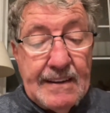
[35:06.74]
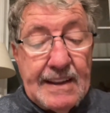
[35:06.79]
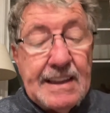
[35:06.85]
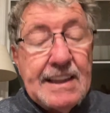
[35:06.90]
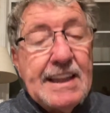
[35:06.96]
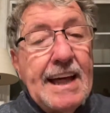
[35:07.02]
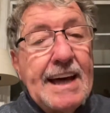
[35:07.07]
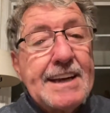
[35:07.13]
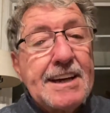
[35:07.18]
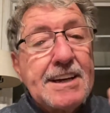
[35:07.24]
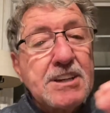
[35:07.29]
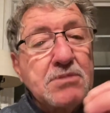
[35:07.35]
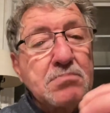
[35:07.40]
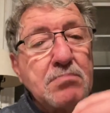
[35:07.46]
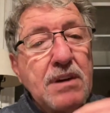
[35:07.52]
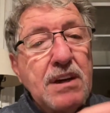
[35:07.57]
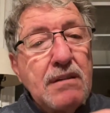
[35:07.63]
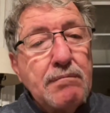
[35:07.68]
Let us
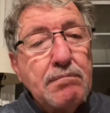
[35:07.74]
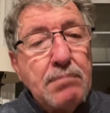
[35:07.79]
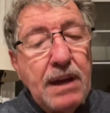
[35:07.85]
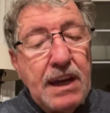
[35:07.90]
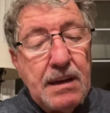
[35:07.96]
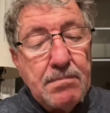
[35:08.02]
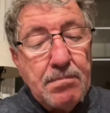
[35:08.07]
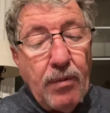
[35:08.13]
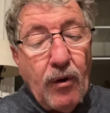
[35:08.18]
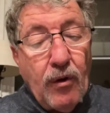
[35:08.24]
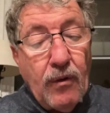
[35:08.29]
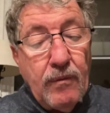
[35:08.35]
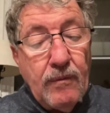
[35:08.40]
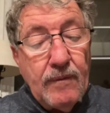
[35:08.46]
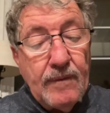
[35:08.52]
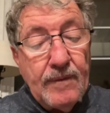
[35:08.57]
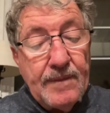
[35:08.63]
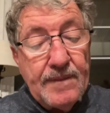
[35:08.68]
be people
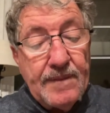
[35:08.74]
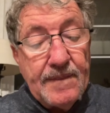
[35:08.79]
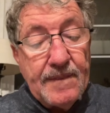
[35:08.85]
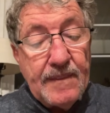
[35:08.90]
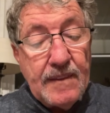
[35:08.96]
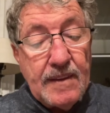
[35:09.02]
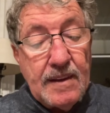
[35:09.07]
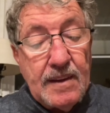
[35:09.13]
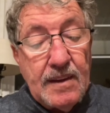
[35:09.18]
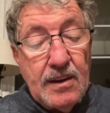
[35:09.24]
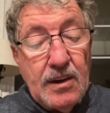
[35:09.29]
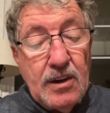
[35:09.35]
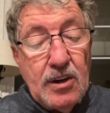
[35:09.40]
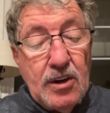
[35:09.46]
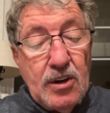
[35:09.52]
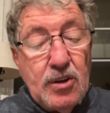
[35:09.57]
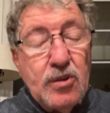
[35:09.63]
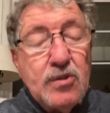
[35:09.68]

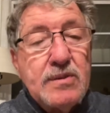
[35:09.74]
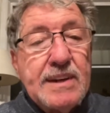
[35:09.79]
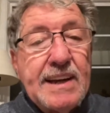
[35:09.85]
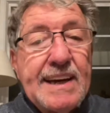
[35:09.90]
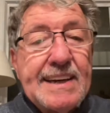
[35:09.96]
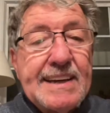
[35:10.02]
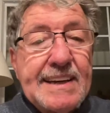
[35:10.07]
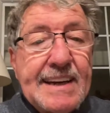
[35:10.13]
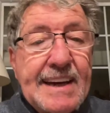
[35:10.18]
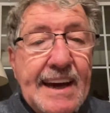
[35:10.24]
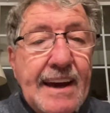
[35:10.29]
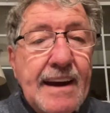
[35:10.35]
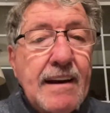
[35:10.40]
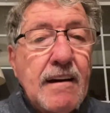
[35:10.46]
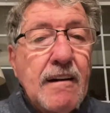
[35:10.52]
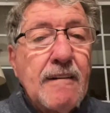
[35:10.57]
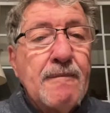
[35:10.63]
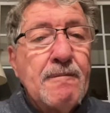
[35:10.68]
who take
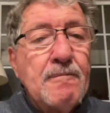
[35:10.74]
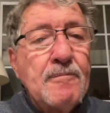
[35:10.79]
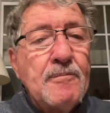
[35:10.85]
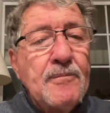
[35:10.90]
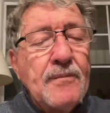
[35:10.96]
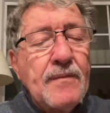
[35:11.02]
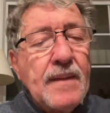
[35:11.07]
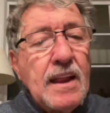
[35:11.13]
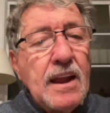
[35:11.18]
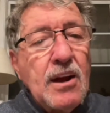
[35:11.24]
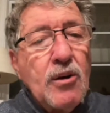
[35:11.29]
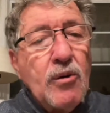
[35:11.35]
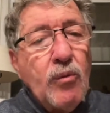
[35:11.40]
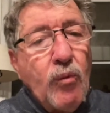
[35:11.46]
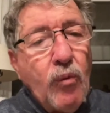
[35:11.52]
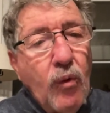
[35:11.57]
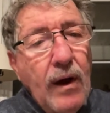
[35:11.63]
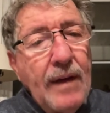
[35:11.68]
care
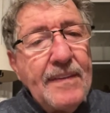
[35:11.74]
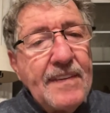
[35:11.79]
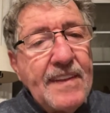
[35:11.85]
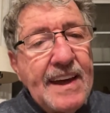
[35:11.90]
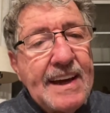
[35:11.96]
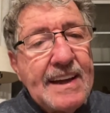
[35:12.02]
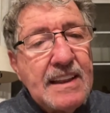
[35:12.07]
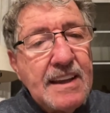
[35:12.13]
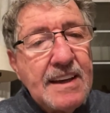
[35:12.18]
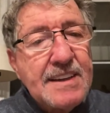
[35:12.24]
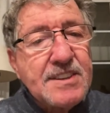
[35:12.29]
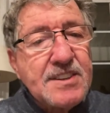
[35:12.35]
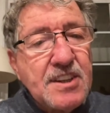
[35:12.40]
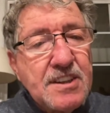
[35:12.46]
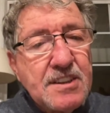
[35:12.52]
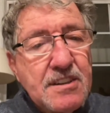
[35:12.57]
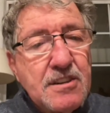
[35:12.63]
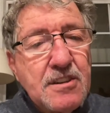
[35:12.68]
what they
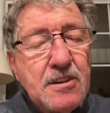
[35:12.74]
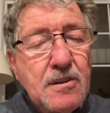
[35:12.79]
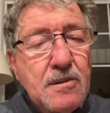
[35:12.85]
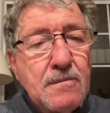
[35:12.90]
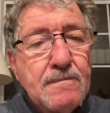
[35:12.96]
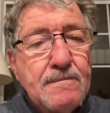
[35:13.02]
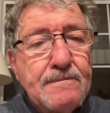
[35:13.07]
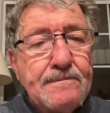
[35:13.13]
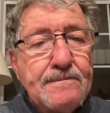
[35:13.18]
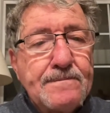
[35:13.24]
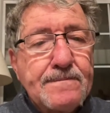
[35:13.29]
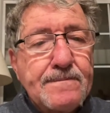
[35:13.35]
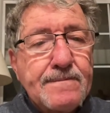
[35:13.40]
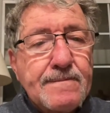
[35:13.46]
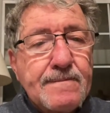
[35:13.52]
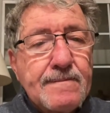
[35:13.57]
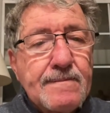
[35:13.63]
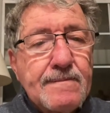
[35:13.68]
listen to.
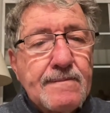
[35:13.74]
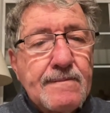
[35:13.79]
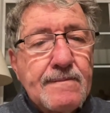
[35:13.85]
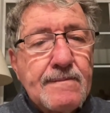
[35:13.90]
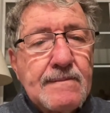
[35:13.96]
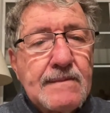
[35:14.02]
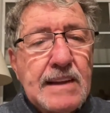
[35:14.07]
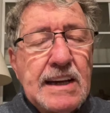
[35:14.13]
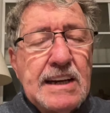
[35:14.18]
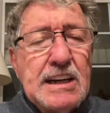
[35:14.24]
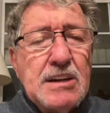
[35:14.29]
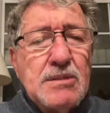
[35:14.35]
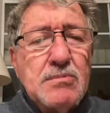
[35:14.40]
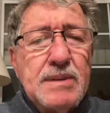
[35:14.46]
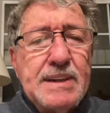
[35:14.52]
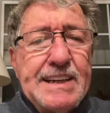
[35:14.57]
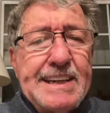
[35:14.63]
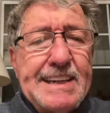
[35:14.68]

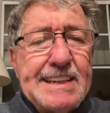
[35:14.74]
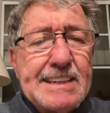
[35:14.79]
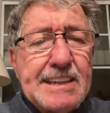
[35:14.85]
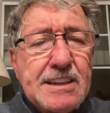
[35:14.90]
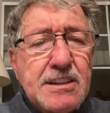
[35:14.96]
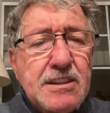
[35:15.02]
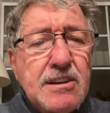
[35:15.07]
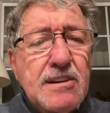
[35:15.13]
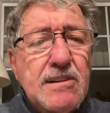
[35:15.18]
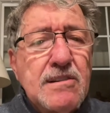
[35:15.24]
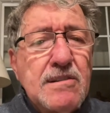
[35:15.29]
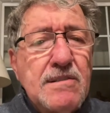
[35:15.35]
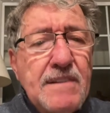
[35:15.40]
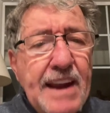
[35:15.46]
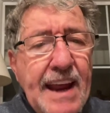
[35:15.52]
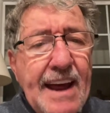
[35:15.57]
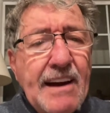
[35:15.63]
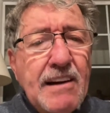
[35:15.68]
We need to turn
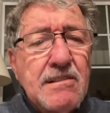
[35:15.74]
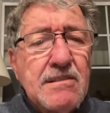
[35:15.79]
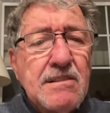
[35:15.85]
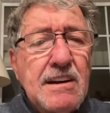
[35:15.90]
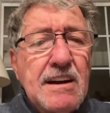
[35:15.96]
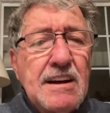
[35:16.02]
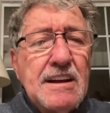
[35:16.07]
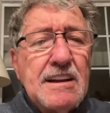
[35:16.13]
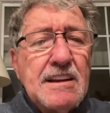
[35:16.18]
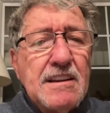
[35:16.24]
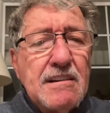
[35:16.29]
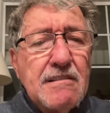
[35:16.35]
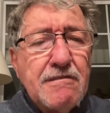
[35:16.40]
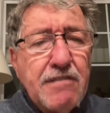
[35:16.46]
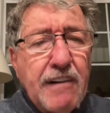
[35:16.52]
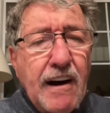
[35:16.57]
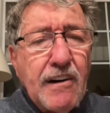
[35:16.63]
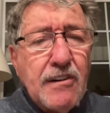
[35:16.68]
down the
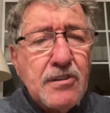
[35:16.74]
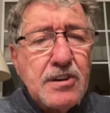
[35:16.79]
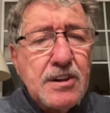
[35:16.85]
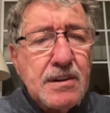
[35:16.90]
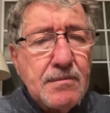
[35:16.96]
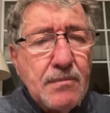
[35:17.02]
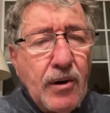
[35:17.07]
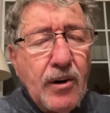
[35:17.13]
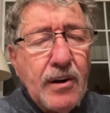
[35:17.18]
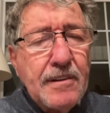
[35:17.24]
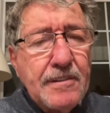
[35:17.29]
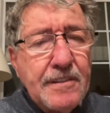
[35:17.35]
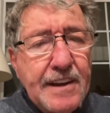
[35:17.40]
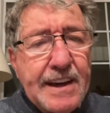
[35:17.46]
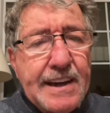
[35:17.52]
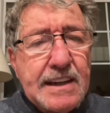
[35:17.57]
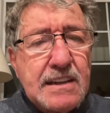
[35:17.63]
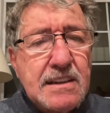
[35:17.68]
volume on
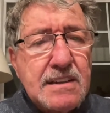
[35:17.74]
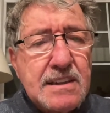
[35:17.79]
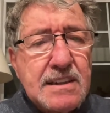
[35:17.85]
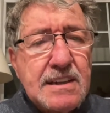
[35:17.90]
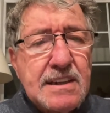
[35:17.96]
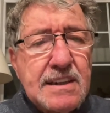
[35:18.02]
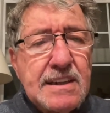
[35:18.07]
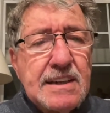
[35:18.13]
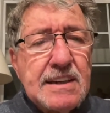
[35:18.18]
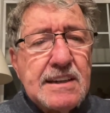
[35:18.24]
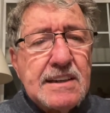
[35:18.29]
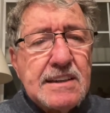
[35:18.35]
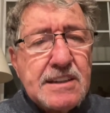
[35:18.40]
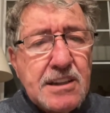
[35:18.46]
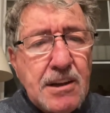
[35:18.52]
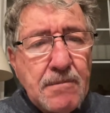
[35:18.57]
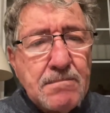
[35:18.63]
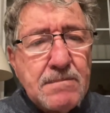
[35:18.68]
things
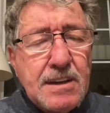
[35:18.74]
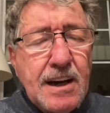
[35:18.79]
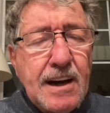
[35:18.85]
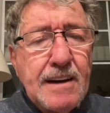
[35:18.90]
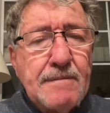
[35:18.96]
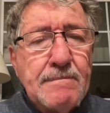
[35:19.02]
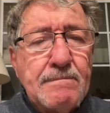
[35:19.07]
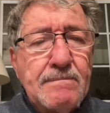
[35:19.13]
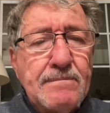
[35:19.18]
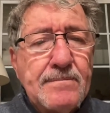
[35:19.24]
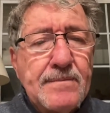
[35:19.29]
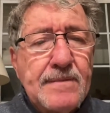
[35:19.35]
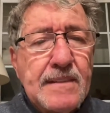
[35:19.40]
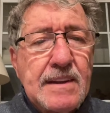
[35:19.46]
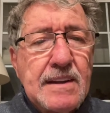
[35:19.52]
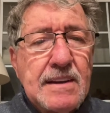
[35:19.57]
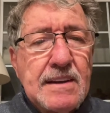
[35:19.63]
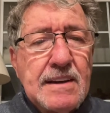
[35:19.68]
sometime
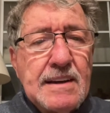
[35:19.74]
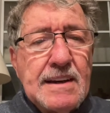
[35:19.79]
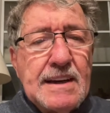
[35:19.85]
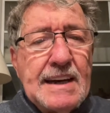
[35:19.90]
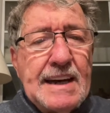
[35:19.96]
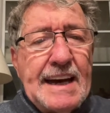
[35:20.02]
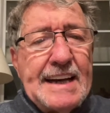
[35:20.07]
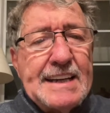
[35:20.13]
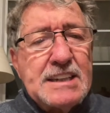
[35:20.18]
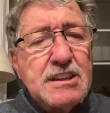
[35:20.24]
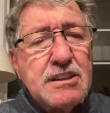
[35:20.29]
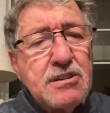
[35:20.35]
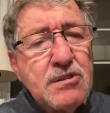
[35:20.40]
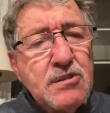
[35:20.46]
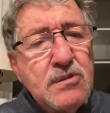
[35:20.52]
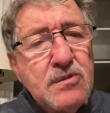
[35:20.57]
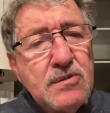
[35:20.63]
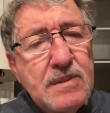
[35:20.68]
and
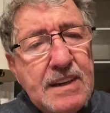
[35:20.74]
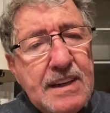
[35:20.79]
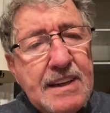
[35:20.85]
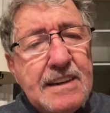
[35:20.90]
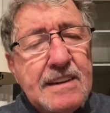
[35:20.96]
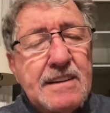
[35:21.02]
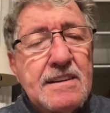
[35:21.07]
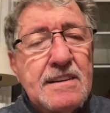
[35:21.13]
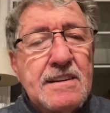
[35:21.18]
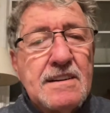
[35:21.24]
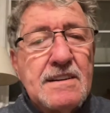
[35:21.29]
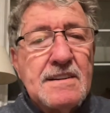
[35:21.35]
tune in